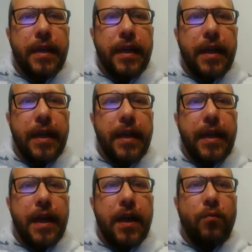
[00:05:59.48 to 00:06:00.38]

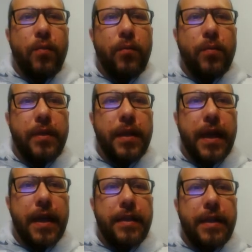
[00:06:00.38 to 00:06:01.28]
And now we will
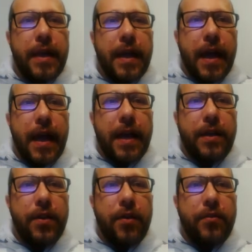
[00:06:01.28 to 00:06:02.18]
get
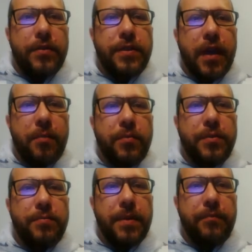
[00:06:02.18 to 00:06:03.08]
another
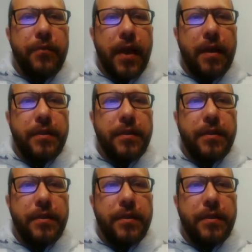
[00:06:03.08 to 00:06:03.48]
Scopus bib file.